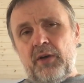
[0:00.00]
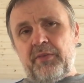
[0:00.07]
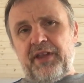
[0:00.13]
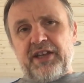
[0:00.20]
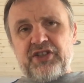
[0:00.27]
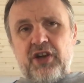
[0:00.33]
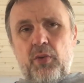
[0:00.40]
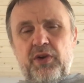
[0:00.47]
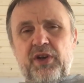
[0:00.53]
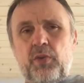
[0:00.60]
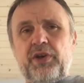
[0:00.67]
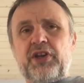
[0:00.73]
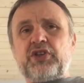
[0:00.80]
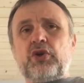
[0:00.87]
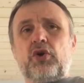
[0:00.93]
But that's not what I
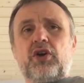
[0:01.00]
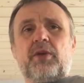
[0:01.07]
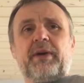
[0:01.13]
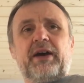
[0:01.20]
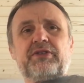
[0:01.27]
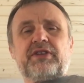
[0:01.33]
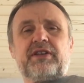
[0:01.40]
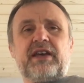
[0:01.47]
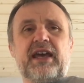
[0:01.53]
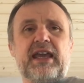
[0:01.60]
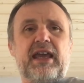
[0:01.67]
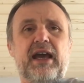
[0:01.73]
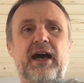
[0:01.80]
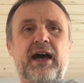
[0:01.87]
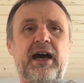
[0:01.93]
want to talk about
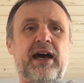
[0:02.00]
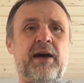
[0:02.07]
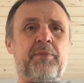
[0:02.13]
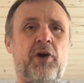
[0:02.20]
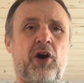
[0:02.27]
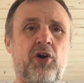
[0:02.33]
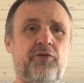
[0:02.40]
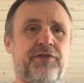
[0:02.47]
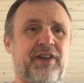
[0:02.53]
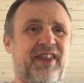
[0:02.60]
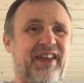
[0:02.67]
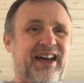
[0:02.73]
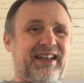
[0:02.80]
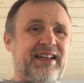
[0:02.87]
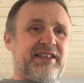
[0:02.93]
today. Um, hopefully,
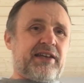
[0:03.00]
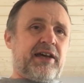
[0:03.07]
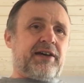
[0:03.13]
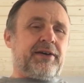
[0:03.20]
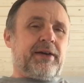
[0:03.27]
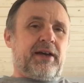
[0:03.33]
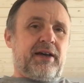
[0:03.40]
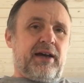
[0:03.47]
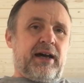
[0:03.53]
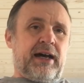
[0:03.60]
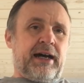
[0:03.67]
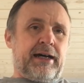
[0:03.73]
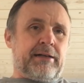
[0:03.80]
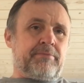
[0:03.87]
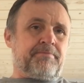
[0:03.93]
that is a
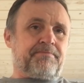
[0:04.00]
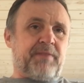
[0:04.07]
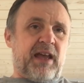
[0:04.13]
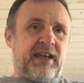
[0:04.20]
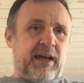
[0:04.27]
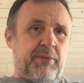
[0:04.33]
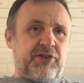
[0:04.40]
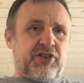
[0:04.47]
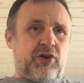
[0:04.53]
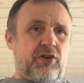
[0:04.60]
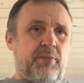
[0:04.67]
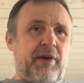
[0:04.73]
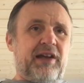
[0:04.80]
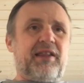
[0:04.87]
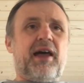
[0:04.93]
um, an episode
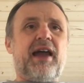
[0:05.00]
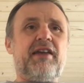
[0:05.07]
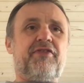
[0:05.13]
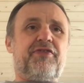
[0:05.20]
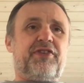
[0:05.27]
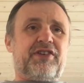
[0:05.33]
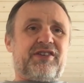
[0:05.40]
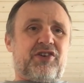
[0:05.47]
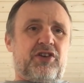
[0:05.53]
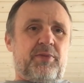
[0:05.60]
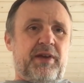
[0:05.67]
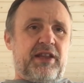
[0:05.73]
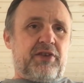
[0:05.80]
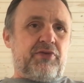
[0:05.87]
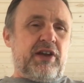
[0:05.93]
in my life that's going to
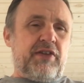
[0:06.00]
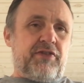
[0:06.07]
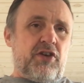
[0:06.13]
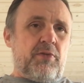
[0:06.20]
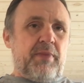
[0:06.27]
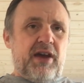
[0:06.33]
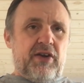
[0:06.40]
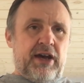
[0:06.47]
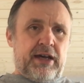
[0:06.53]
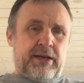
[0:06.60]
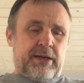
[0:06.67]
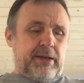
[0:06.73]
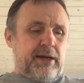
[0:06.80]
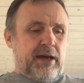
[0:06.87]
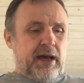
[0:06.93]
be in the rearview mirror.